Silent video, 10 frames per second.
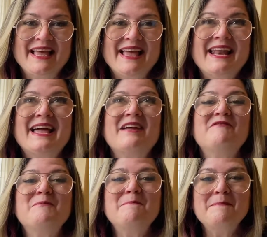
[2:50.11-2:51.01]
and I have
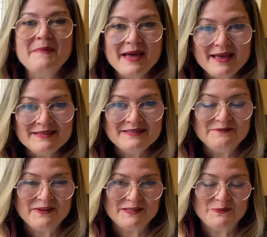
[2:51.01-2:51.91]

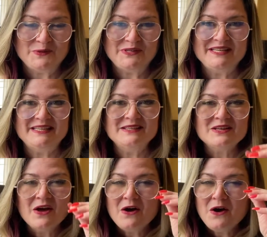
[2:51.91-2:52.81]
massive expertise
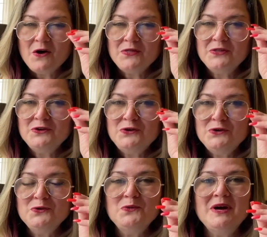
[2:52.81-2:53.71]
on the
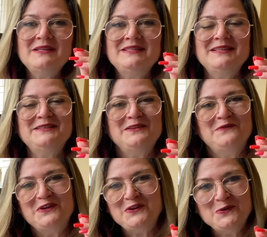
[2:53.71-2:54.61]
nuances of
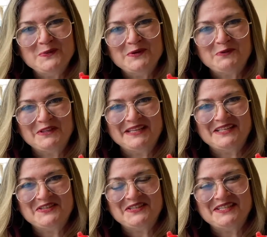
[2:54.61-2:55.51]
human
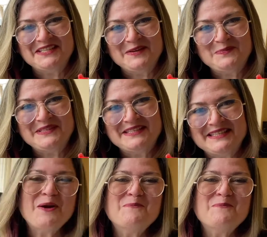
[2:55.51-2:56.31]
relationships.